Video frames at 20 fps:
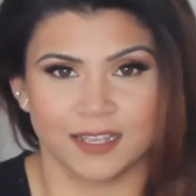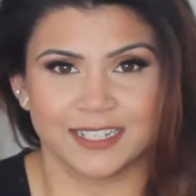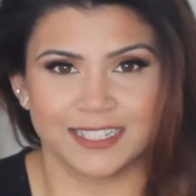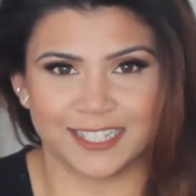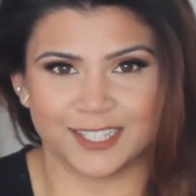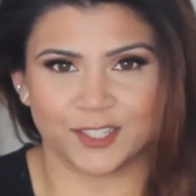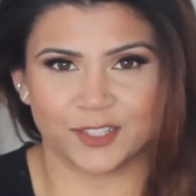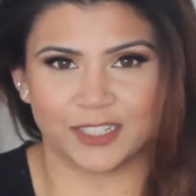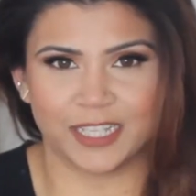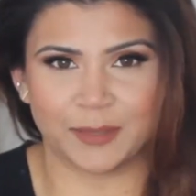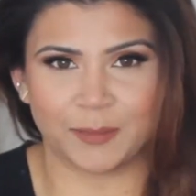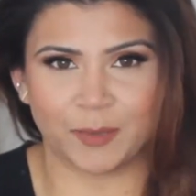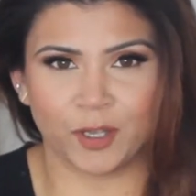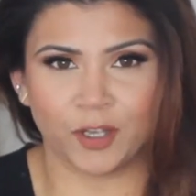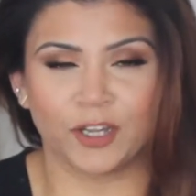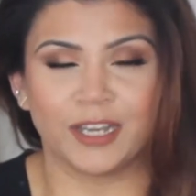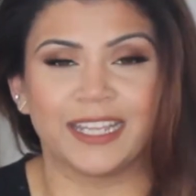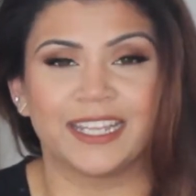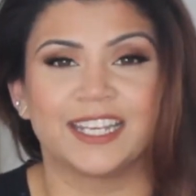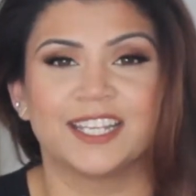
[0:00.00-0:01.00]

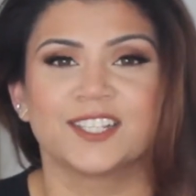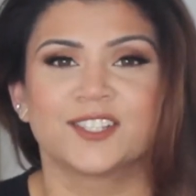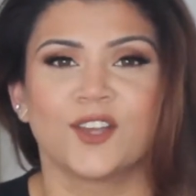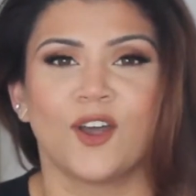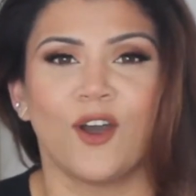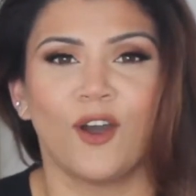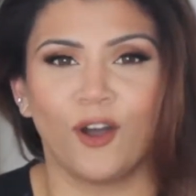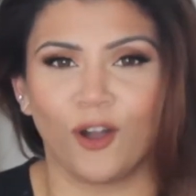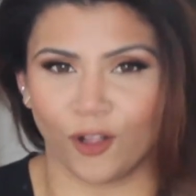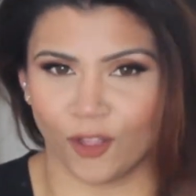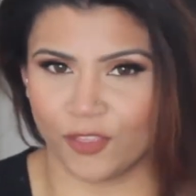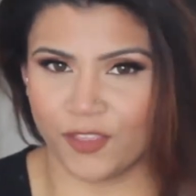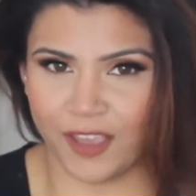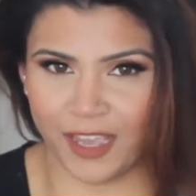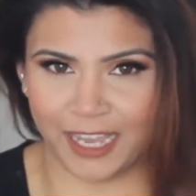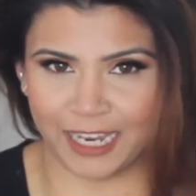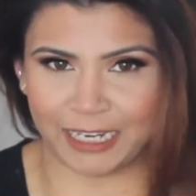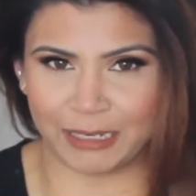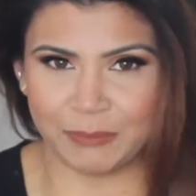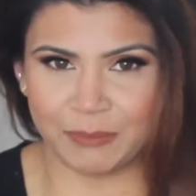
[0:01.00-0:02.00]
Disclaimer, it is all the
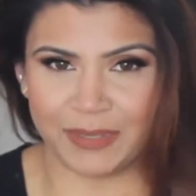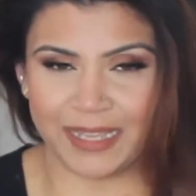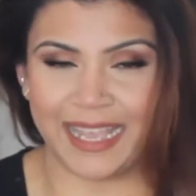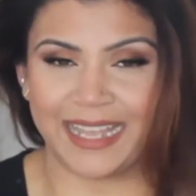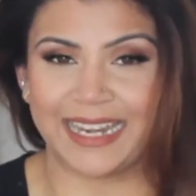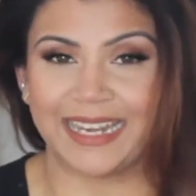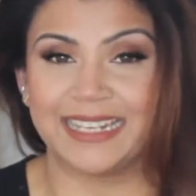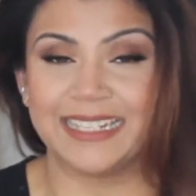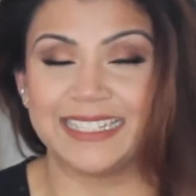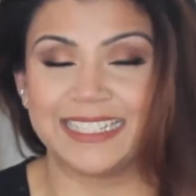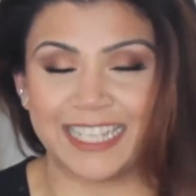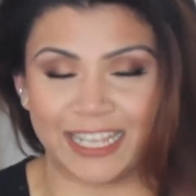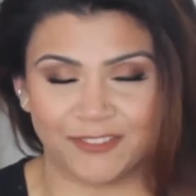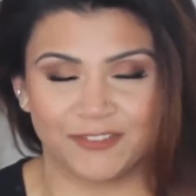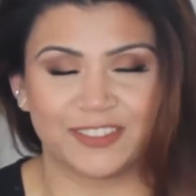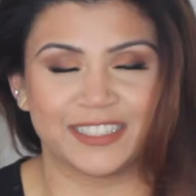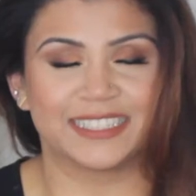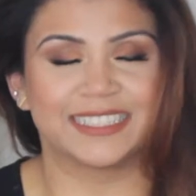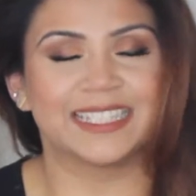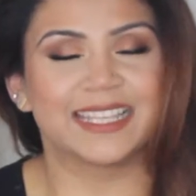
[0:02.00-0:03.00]
hype and I
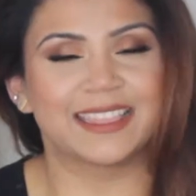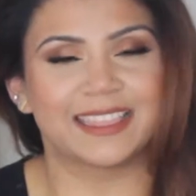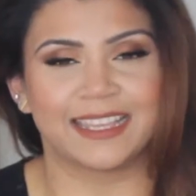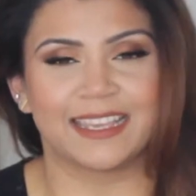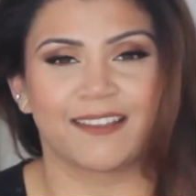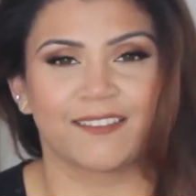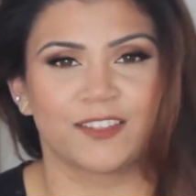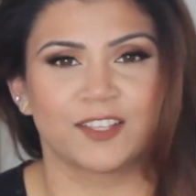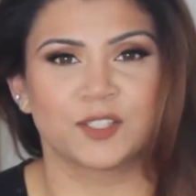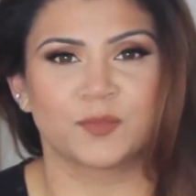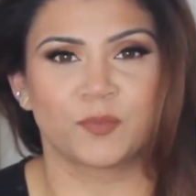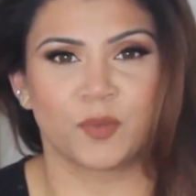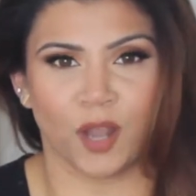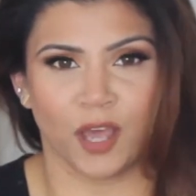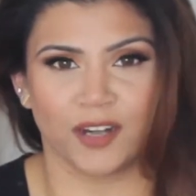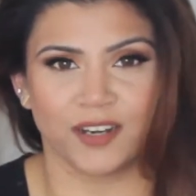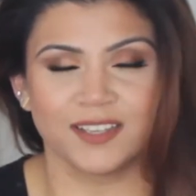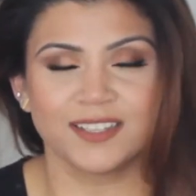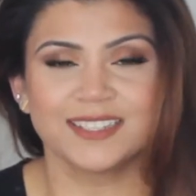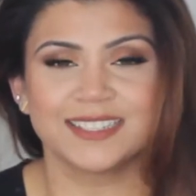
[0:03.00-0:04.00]
definitely think this
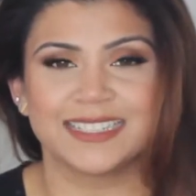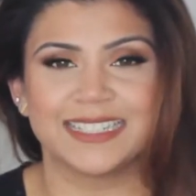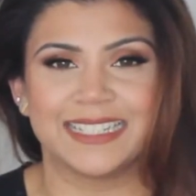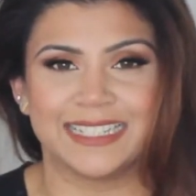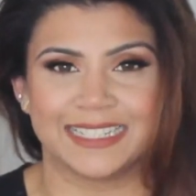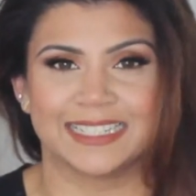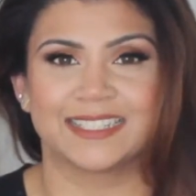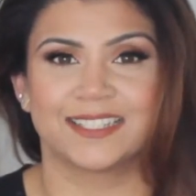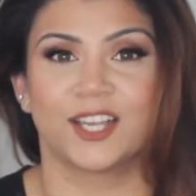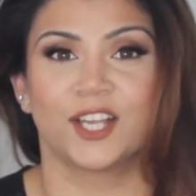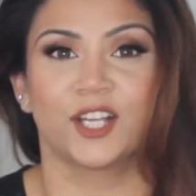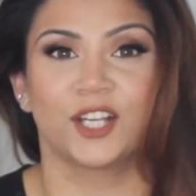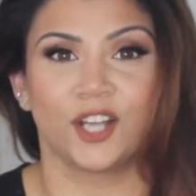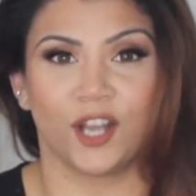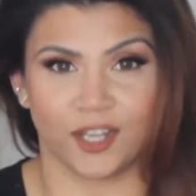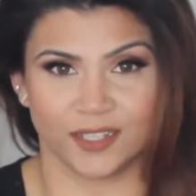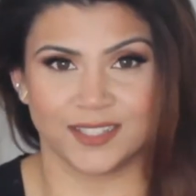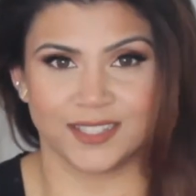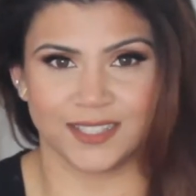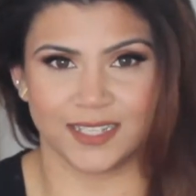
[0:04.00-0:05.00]
product is
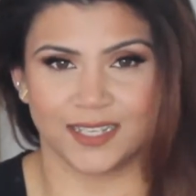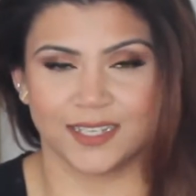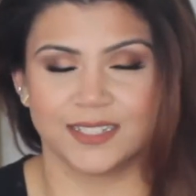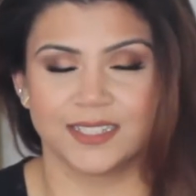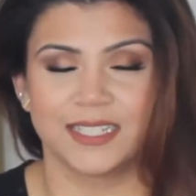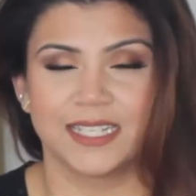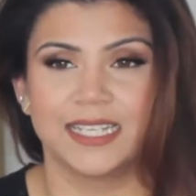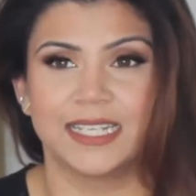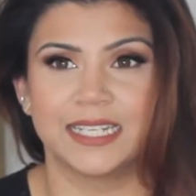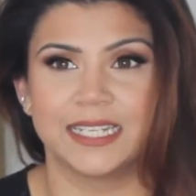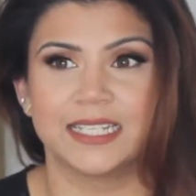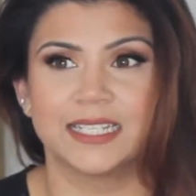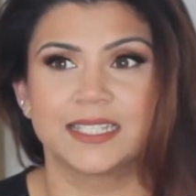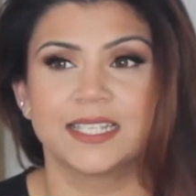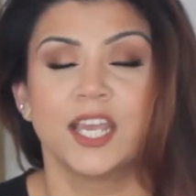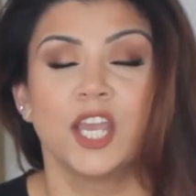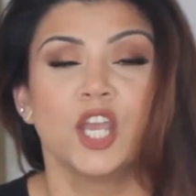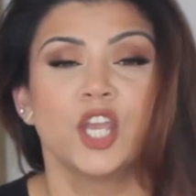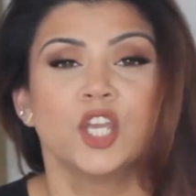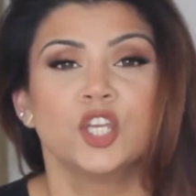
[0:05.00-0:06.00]
godsend. It is
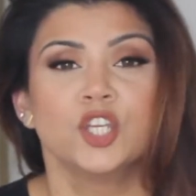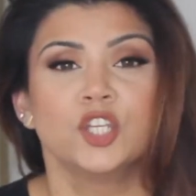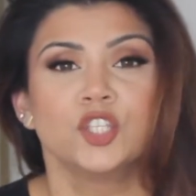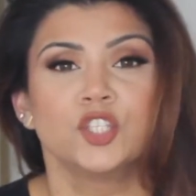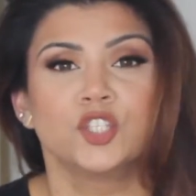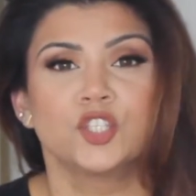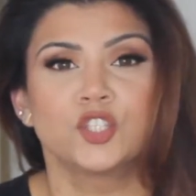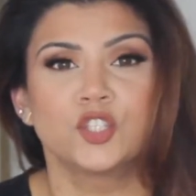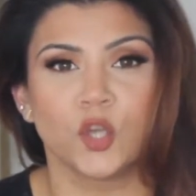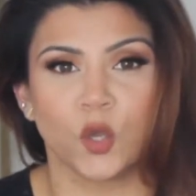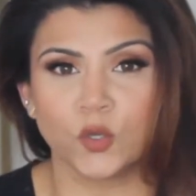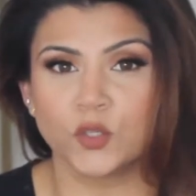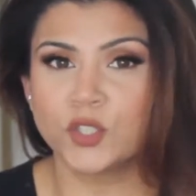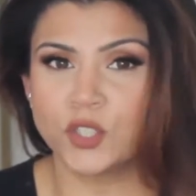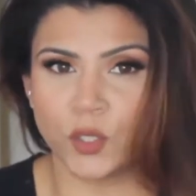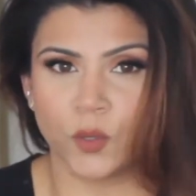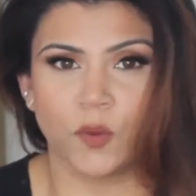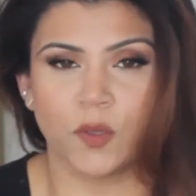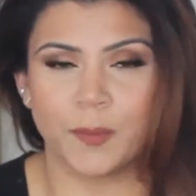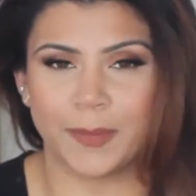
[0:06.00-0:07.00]

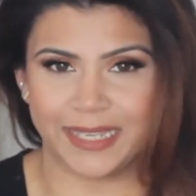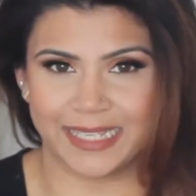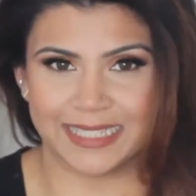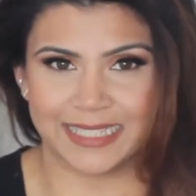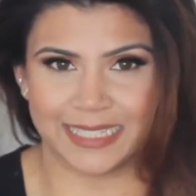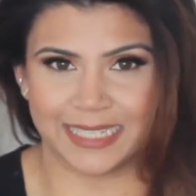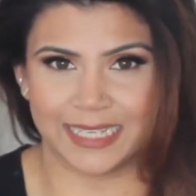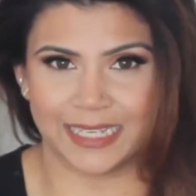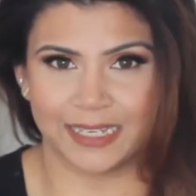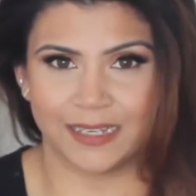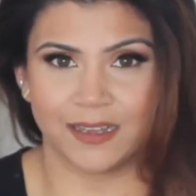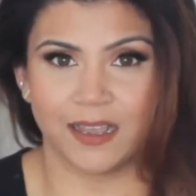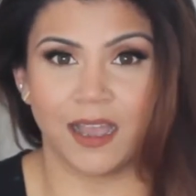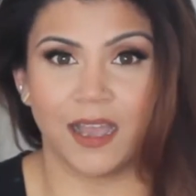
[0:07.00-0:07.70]
so amazing.